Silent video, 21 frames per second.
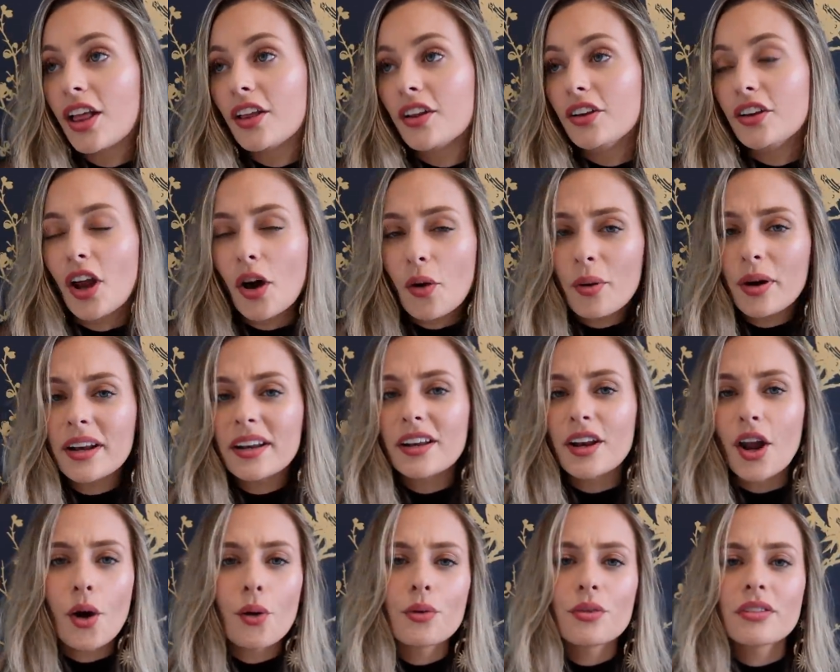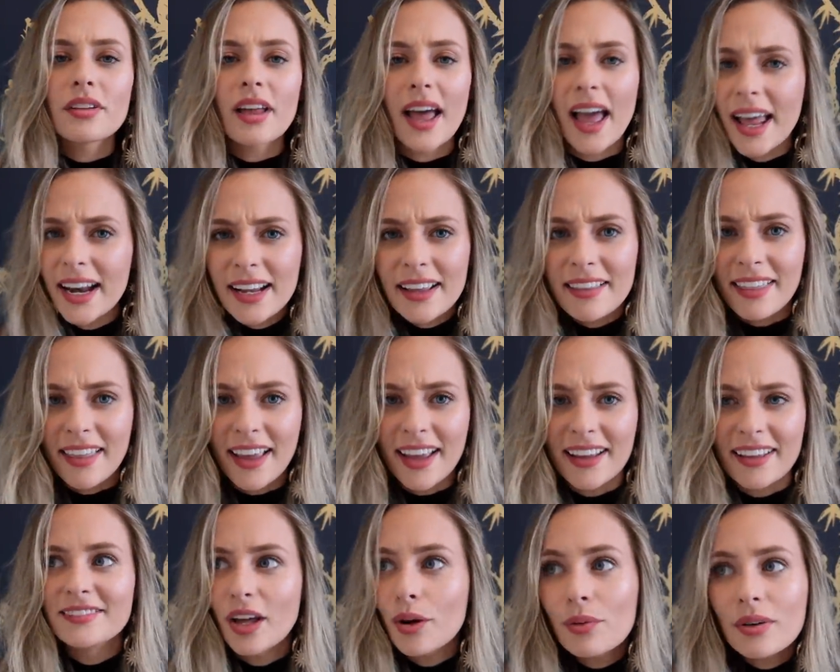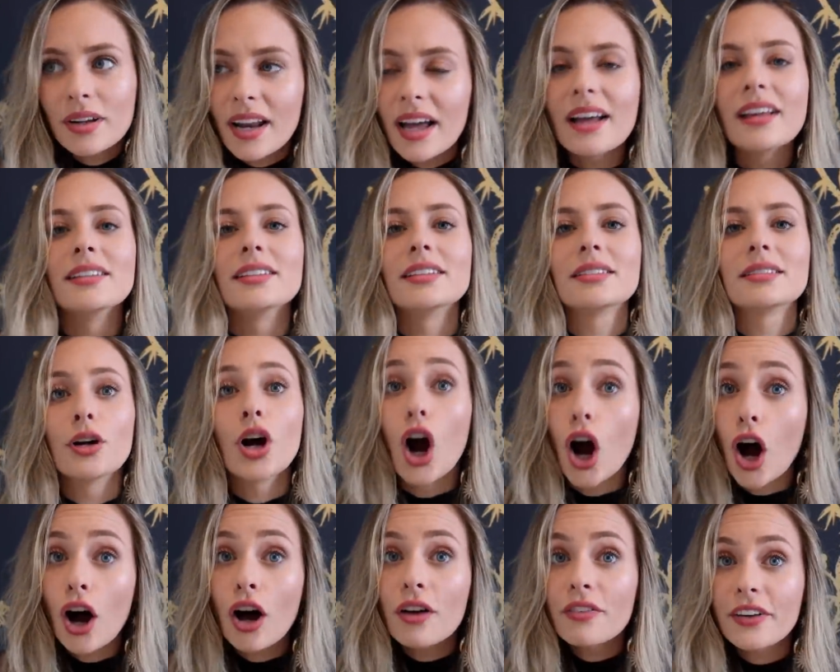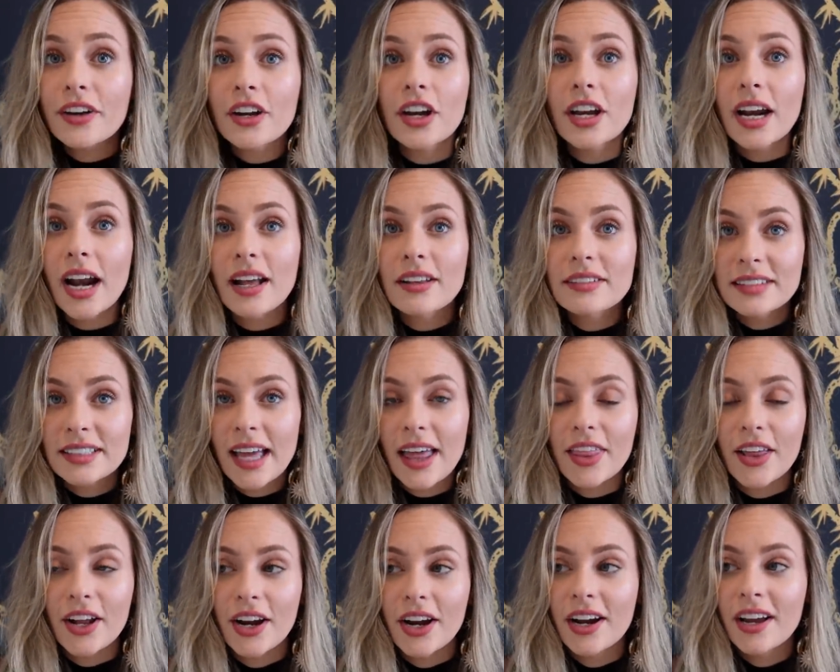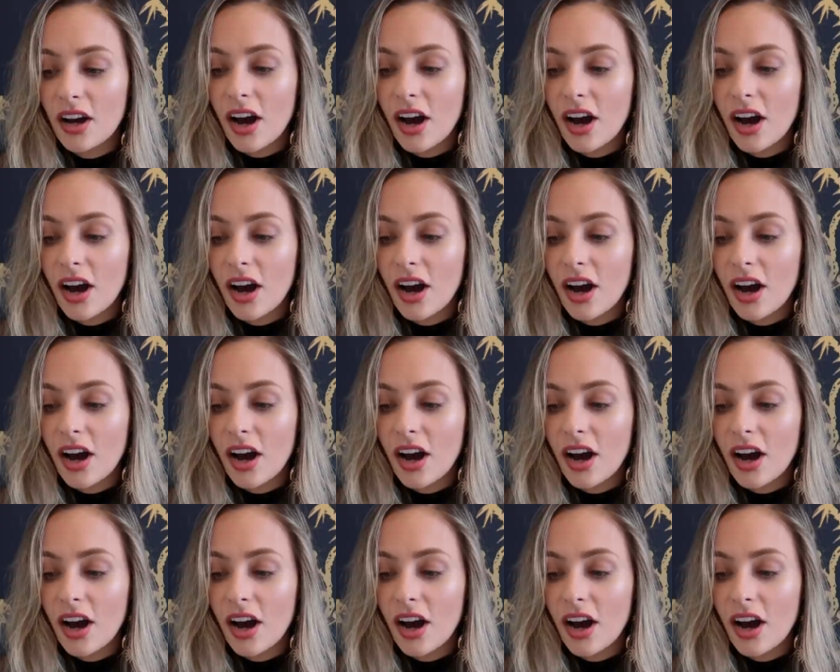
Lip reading: No one knows anything. No one does. We're all figuring it out together.